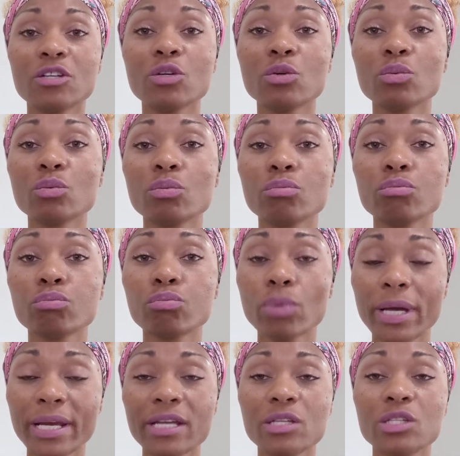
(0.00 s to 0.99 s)
you're
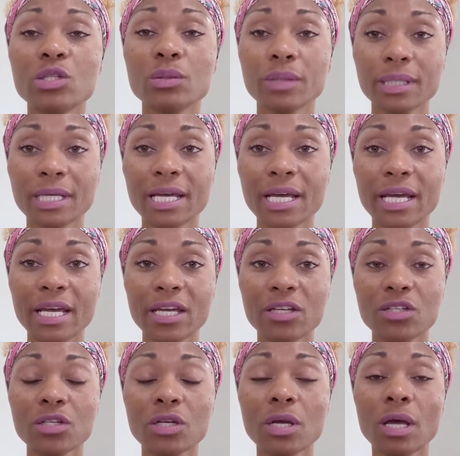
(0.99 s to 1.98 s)
ready to
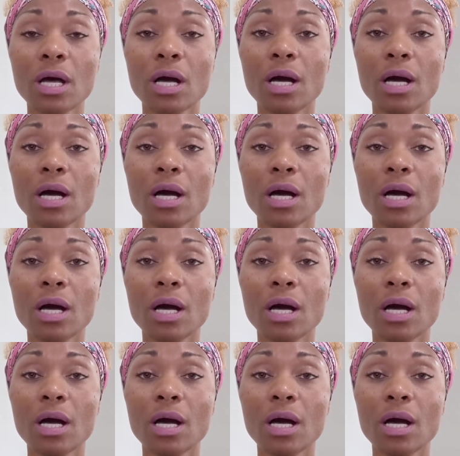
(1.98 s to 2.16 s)
engage.